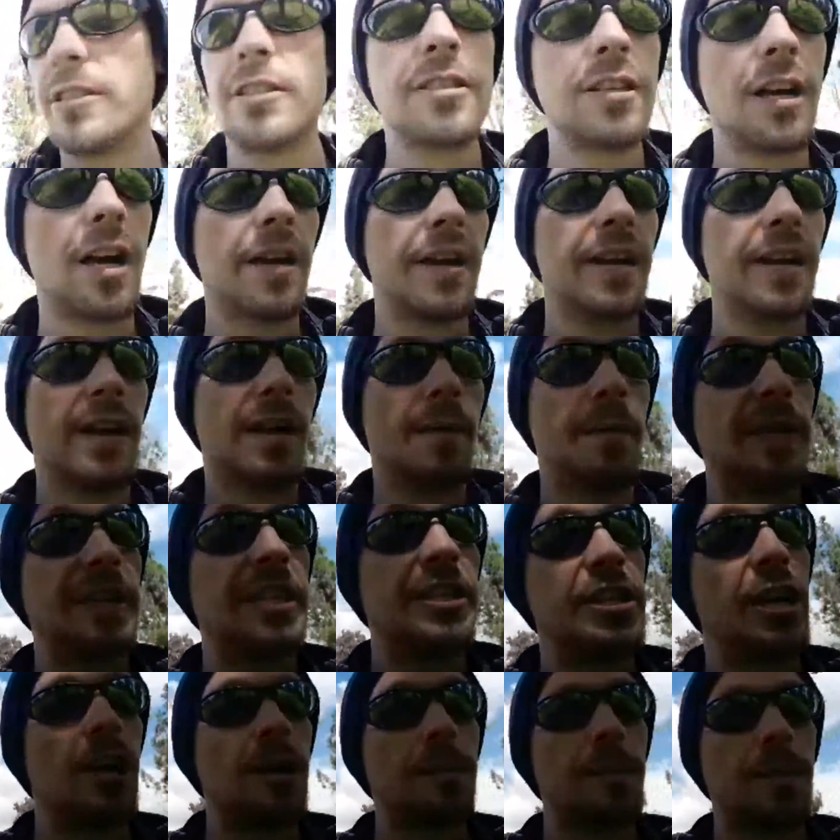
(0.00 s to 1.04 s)
sorry, I'm at the
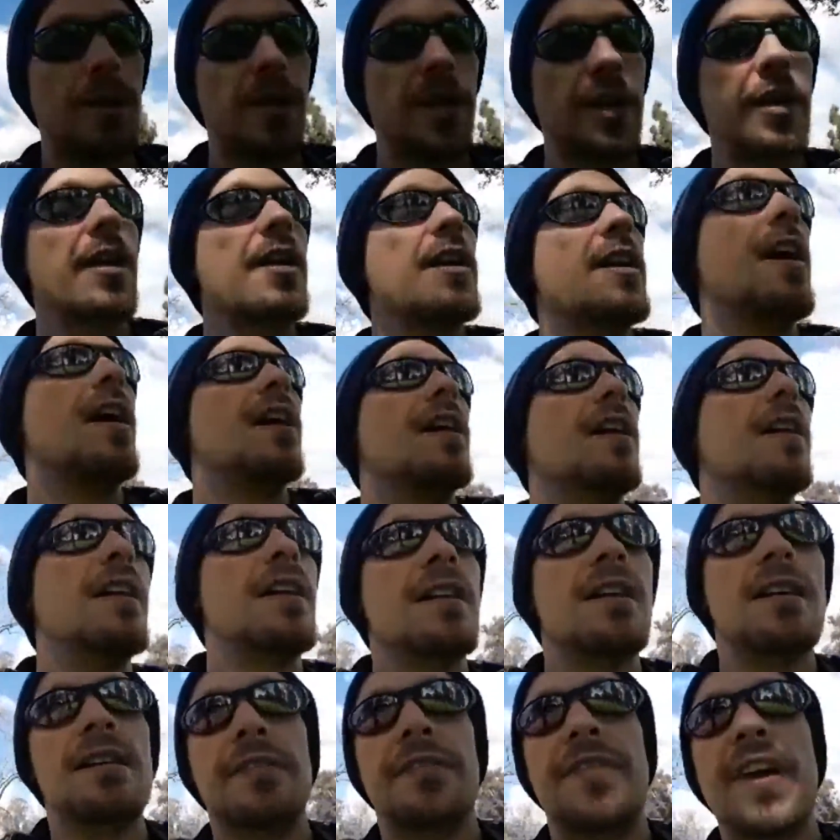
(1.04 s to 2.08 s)
dog park,
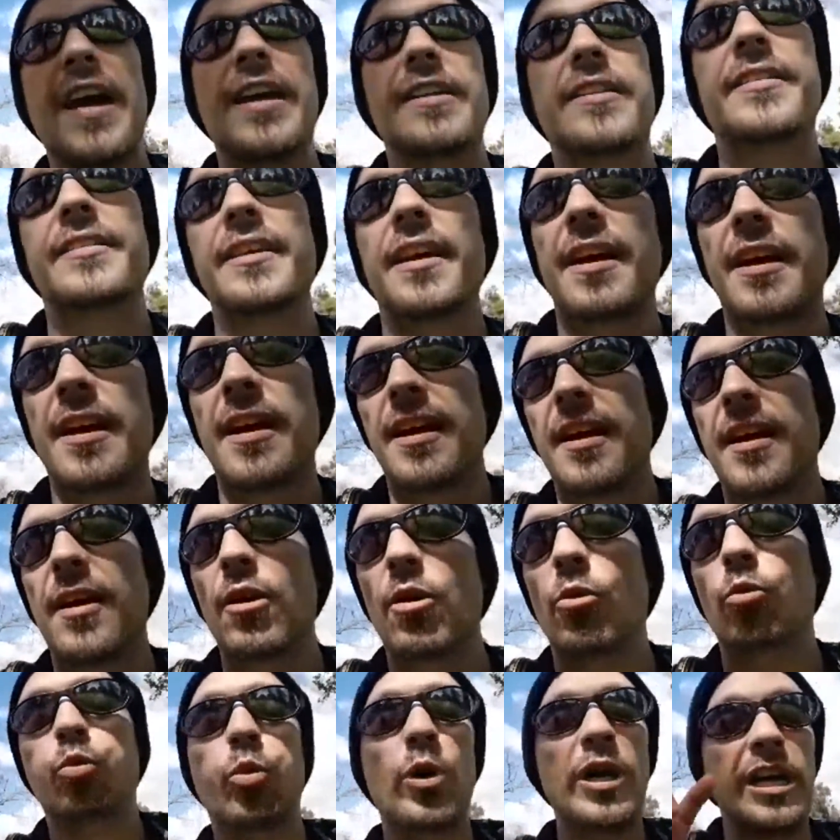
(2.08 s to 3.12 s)
that's
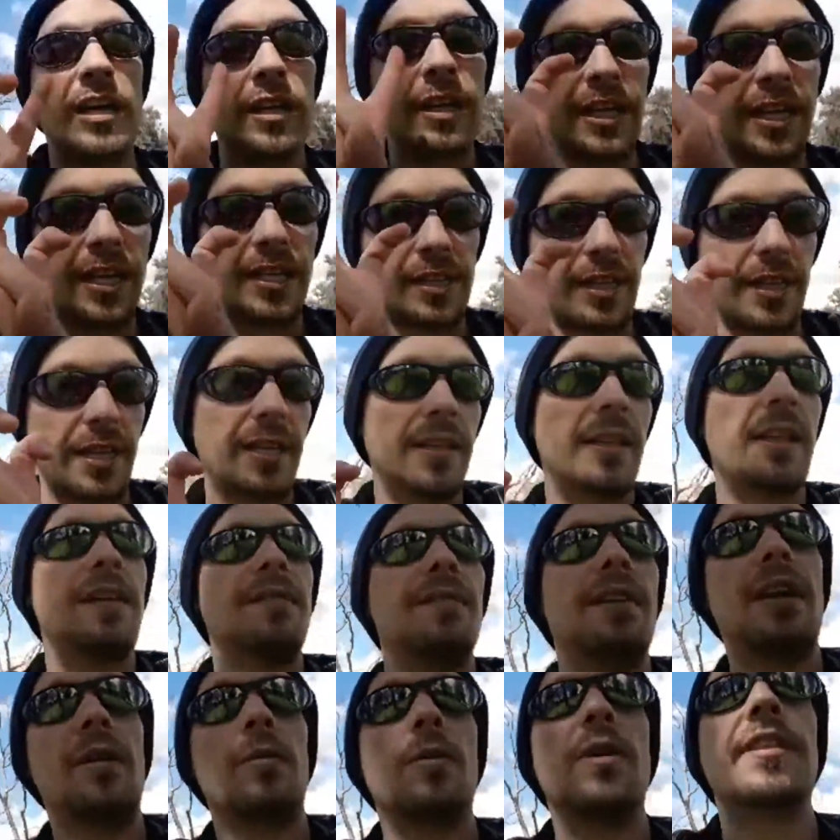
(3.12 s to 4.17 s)
willingly
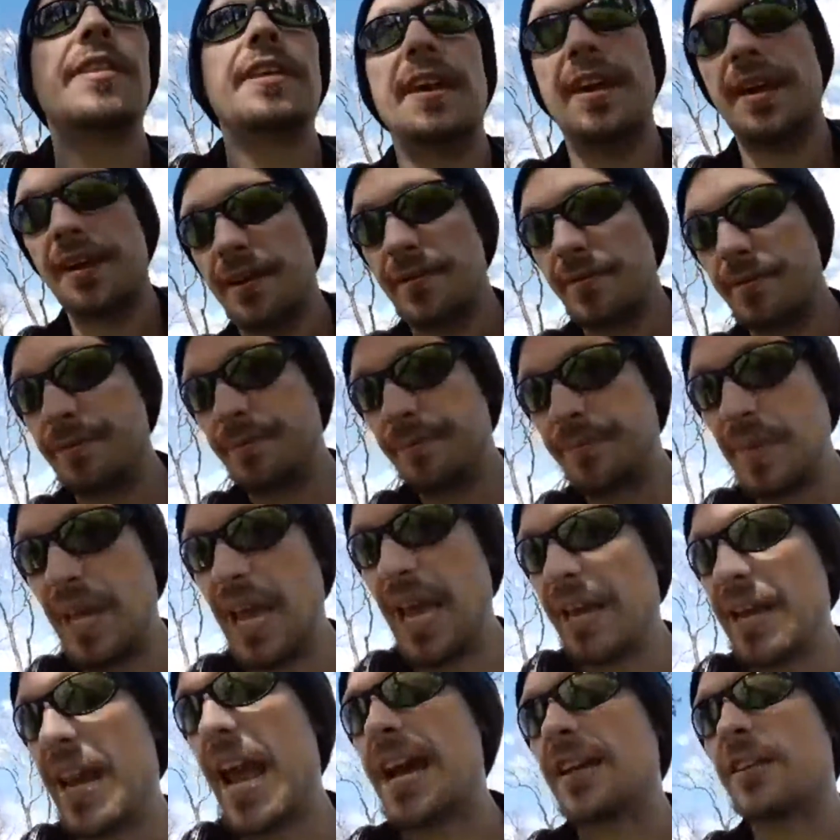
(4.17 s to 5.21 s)
living with him.
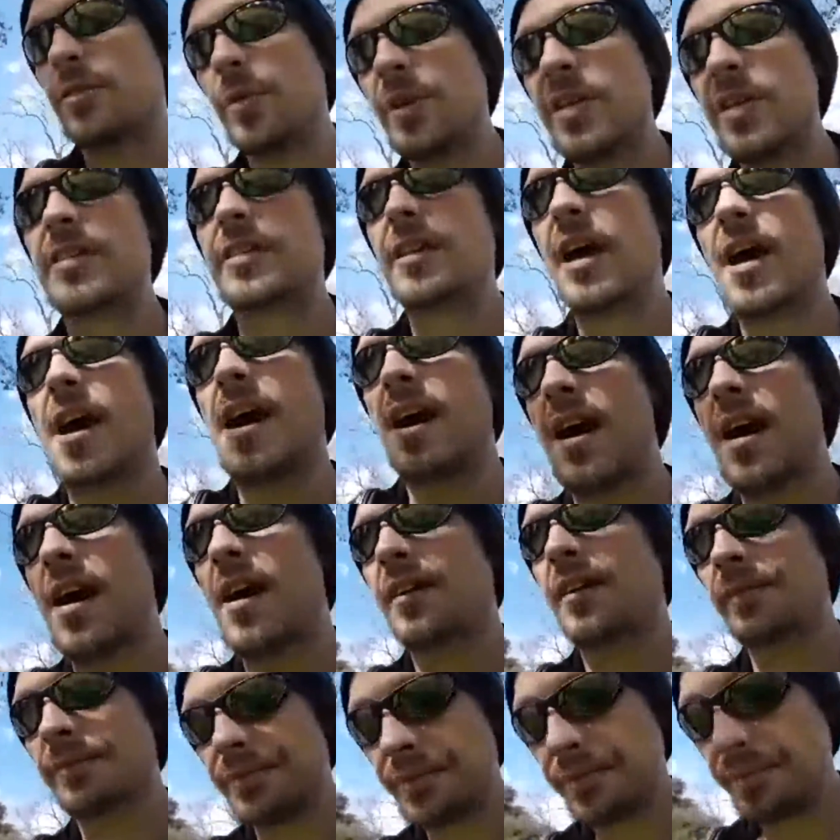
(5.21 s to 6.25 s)
And as we
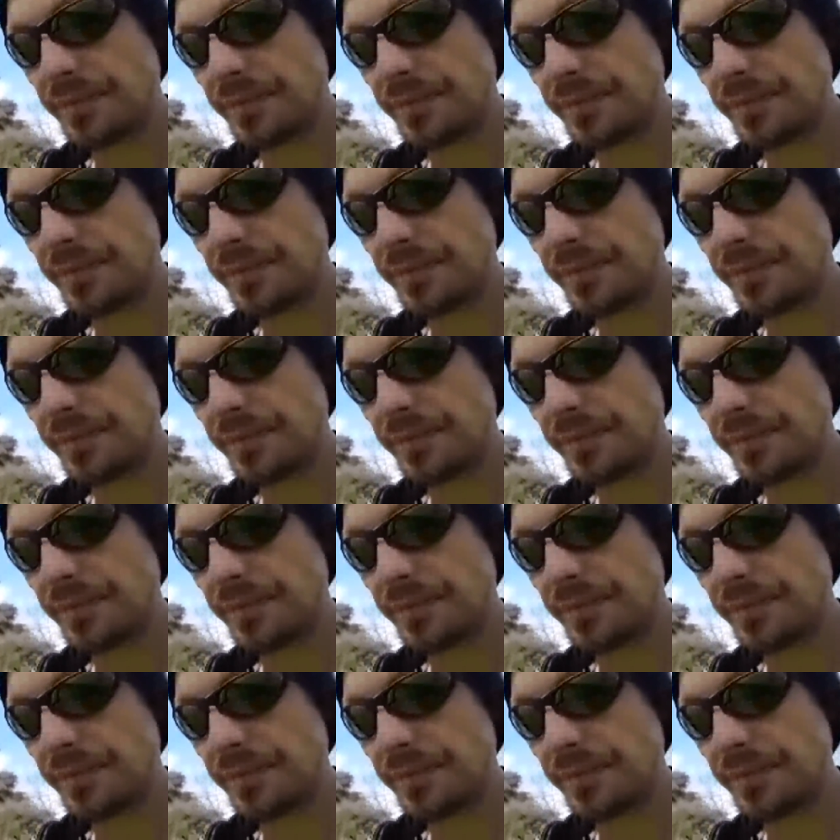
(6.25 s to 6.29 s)
saw